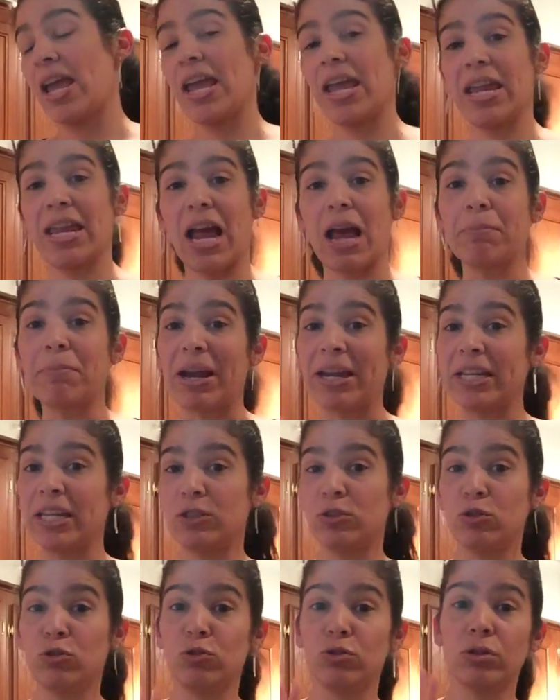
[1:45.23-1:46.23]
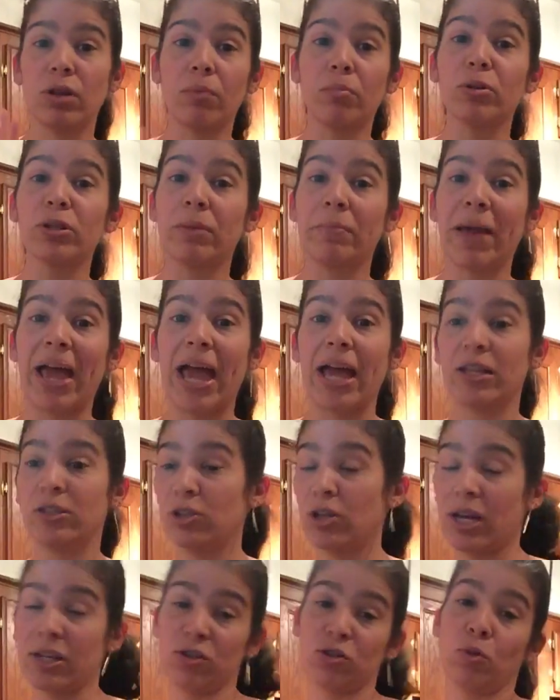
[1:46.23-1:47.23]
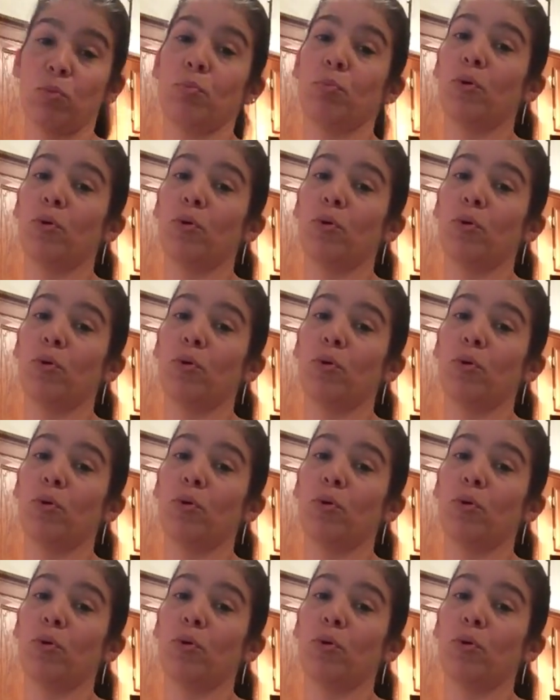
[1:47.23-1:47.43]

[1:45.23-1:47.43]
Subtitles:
And I might need to double the batch at some